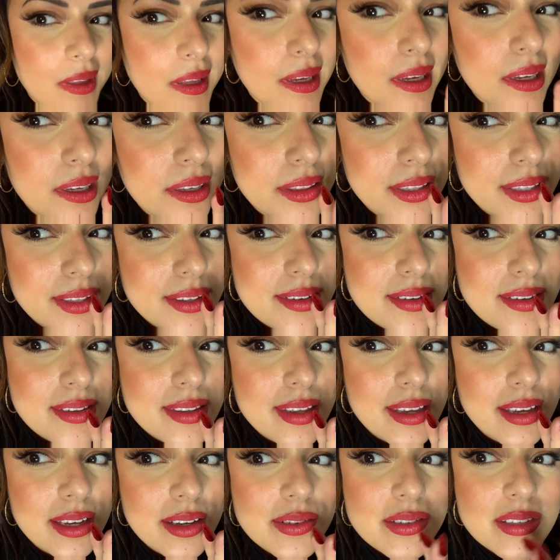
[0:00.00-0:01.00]
And this is
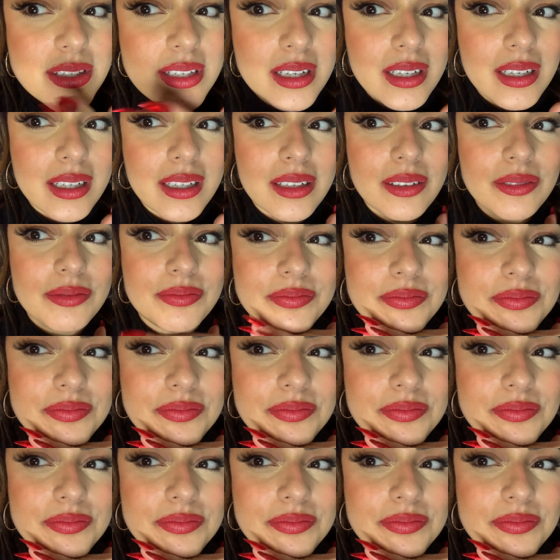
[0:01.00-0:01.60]
the elf side.